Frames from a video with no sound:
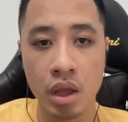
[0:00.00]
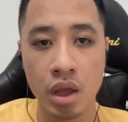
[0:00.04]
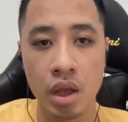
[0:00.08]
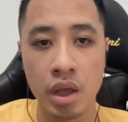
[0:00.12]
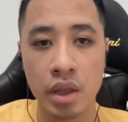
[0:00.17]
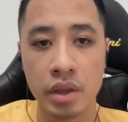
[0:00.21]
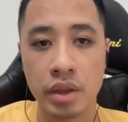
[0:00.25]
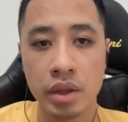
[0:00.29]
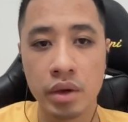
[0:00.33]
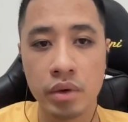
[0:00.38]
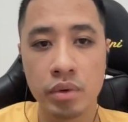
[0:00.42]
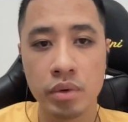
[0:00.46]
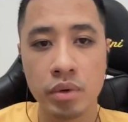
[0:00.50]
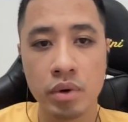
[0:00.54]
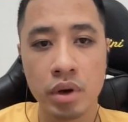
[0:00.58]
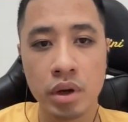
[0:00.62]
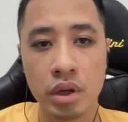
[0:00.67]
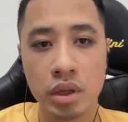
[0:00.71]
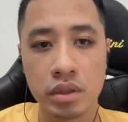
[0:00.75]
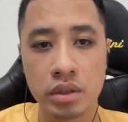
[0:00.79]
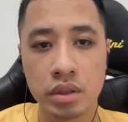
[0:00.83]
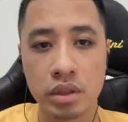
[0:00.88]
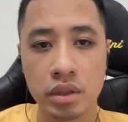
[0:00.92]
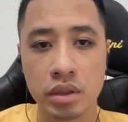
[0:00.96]
There
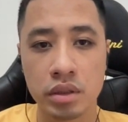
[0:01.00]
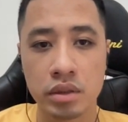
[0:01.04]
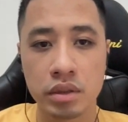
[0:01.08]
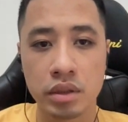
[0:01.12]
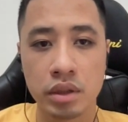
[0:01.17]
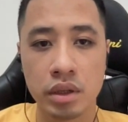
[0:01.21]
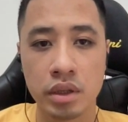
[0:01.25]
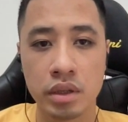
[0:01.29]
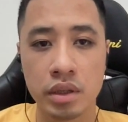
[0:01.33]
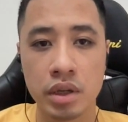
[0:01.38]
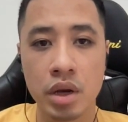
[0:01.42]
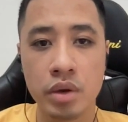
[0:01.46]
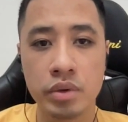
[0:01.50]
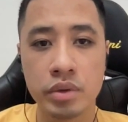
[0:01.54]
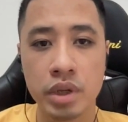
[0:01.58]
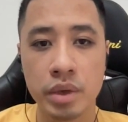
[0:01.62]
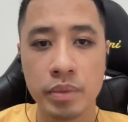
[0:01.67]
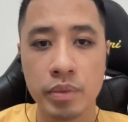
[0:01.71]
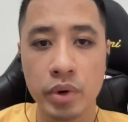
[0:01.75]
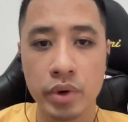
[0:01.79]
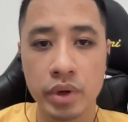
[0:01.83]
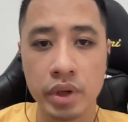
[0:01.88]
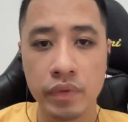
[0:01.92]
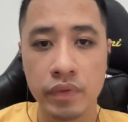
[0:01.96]
was a
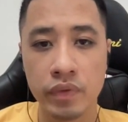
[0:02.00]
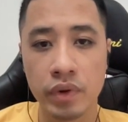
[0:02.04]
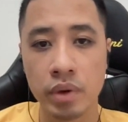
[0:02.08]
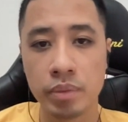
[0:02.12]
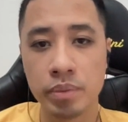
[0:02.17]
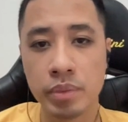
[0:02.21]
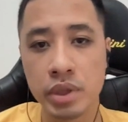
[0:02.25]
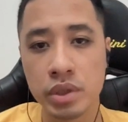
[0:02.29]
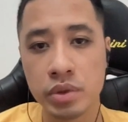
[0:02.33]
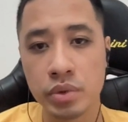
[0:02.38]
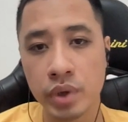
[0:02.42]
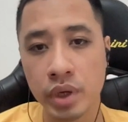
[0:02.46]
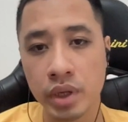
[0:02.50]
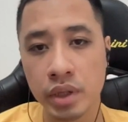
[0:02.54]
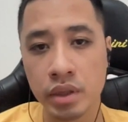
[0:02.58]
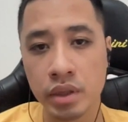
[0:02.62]
notable difference between